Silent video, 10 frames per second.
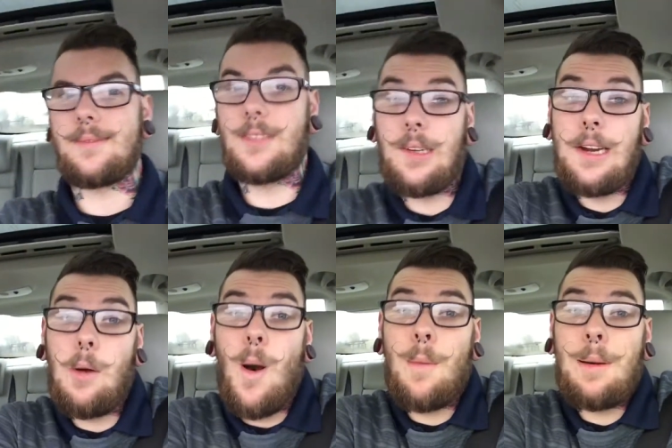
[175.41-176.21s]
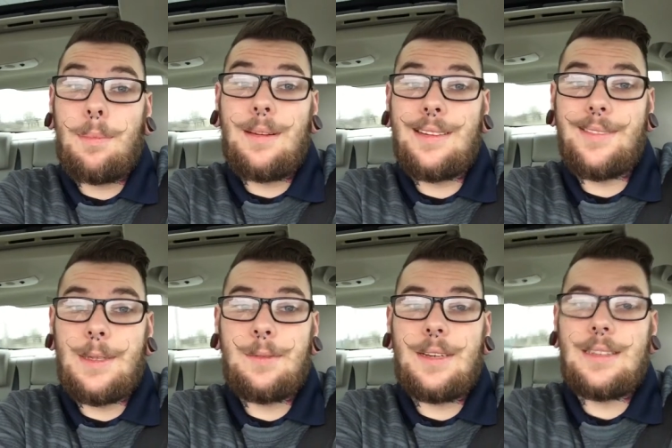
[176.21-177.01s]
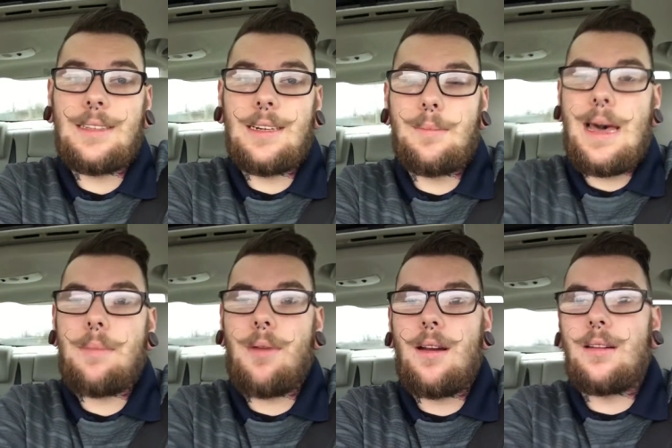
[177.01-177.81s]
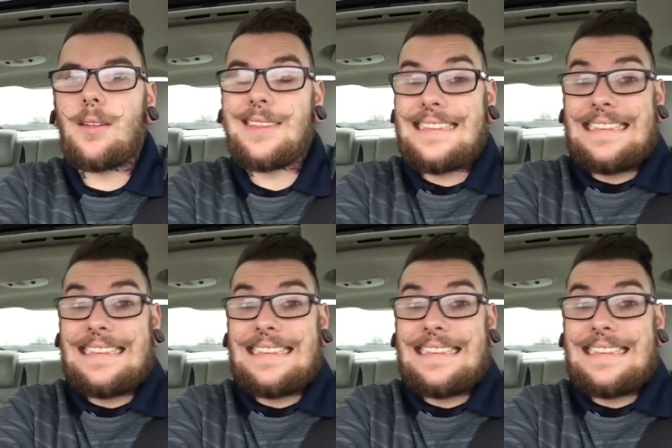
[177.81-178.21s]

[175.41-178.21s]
Sorry, Walmart, but you invested in a bad product.